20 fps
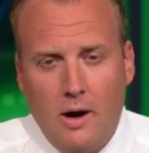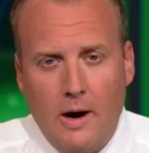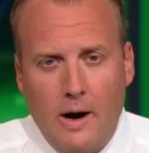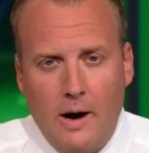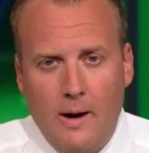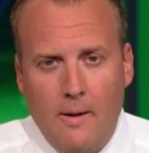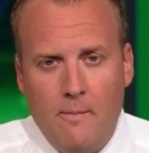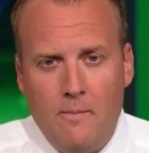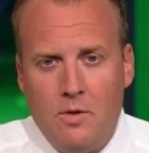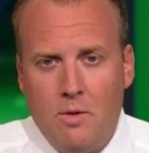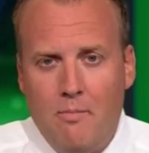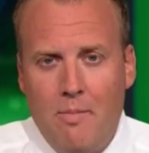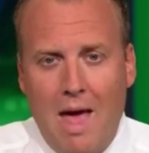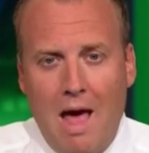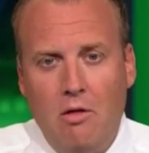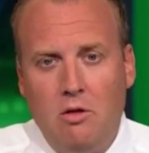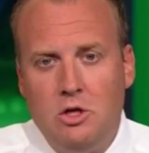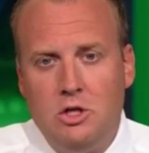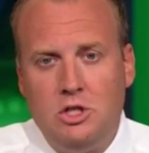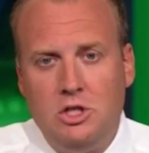the
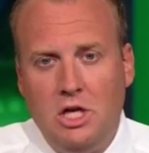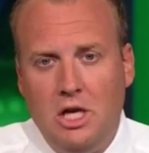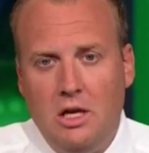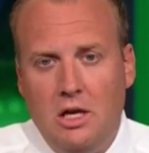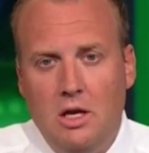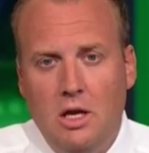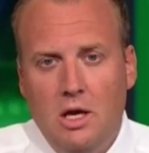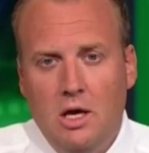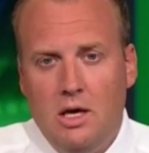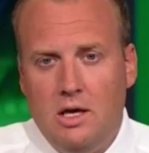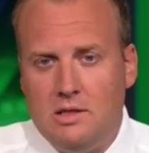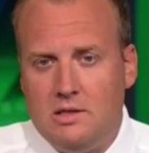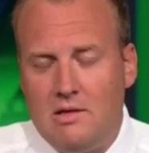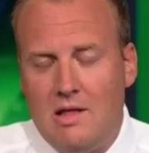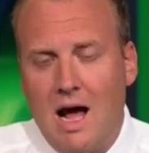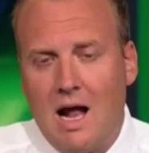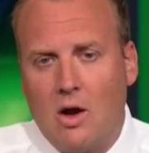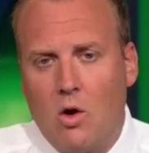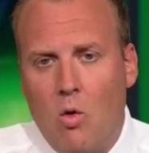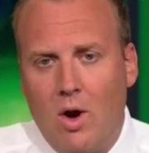balance sheet
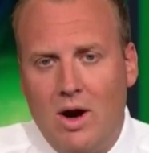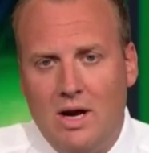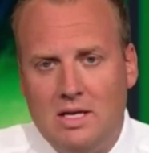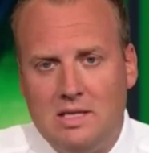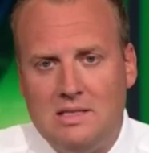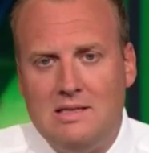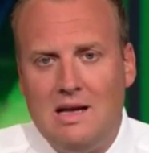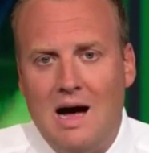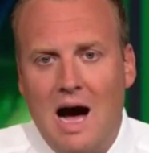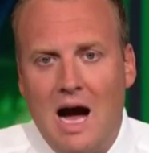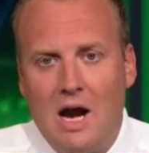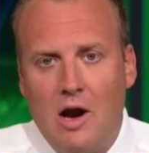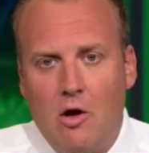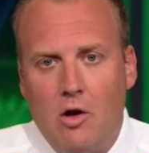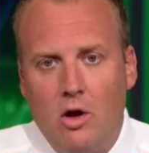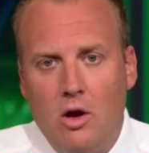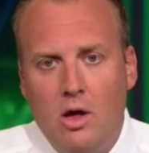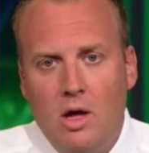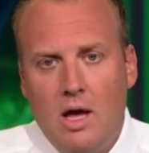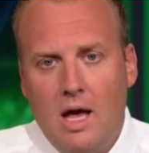is not quite as
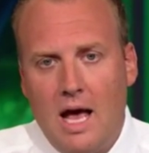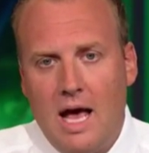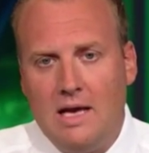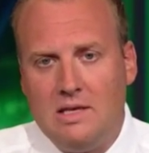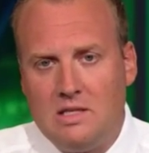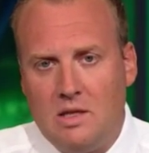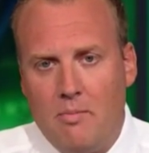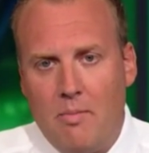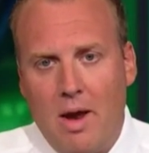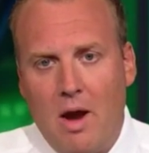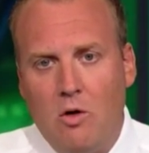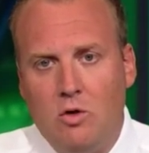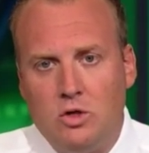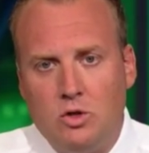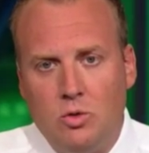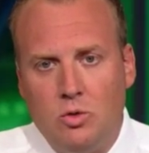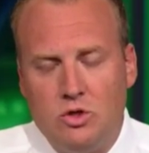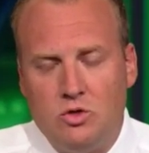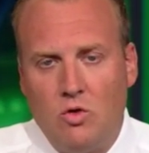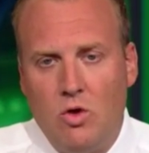dire as the
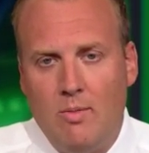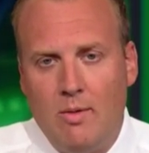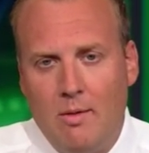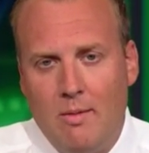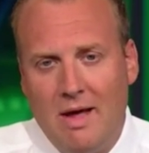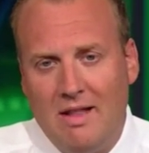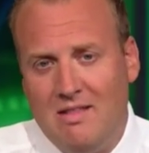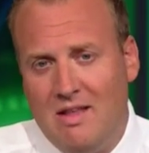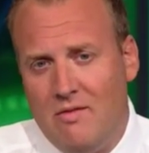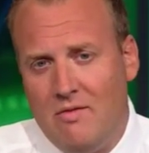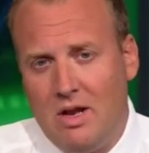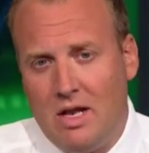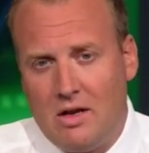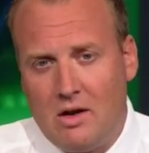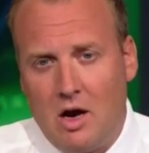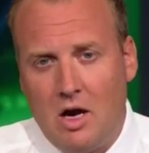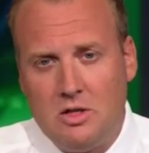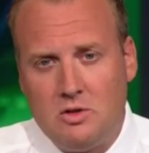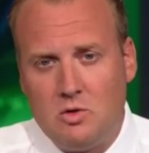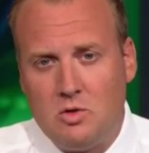bears who are screaming about
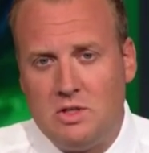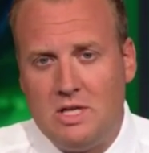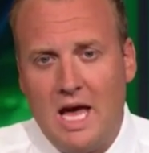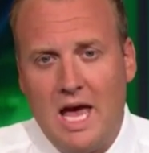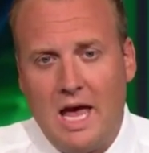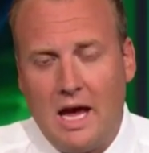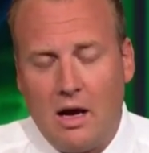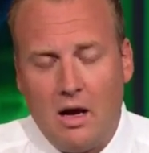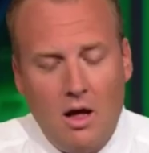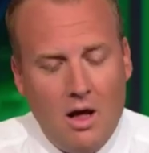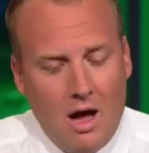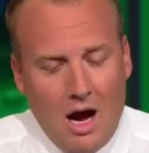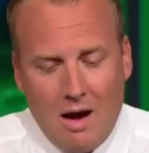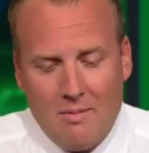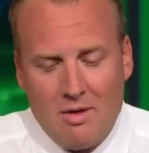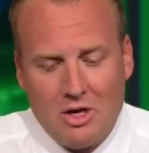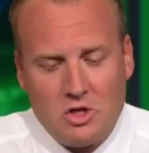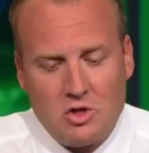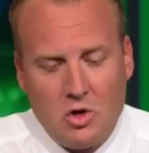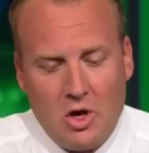dividend cuts are saying.
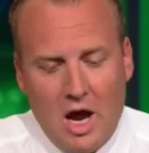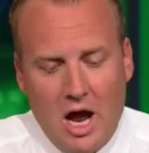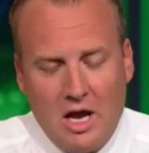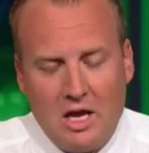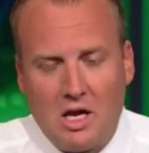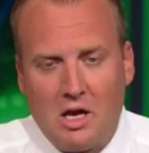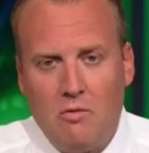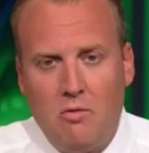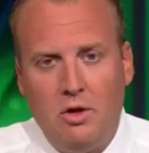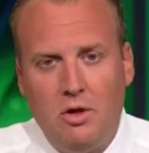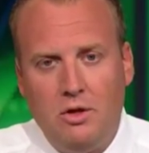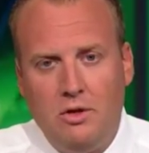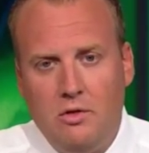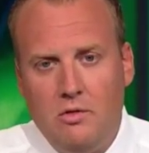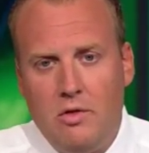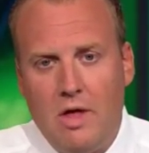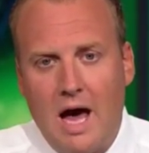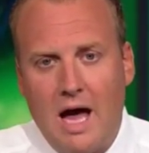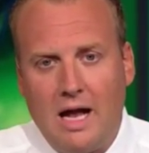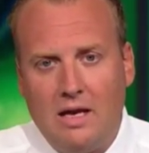I'm not sure how you can really
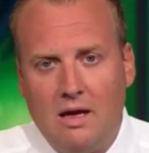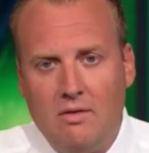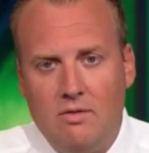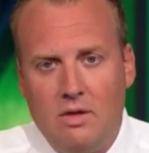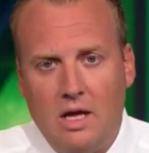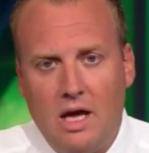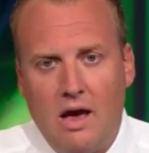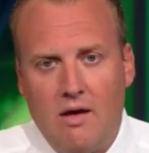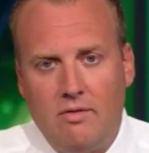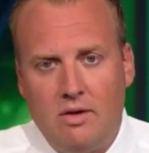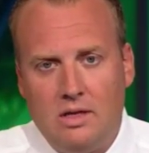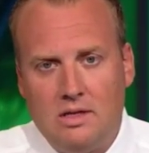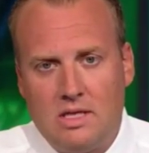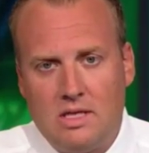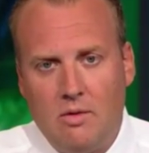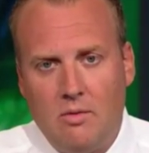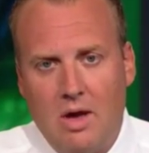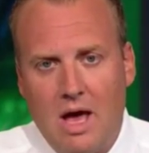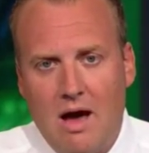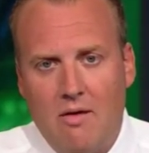do that, given the
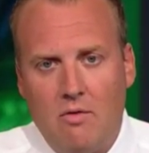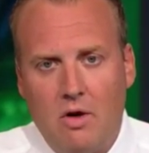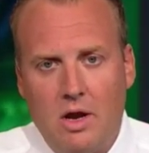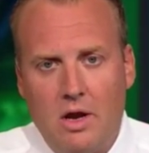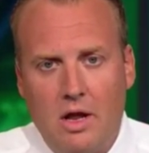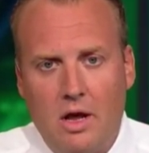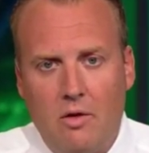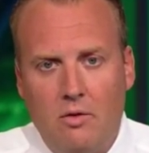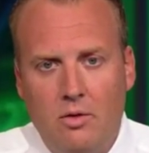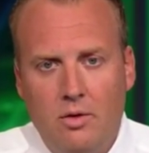evidence that we have right now.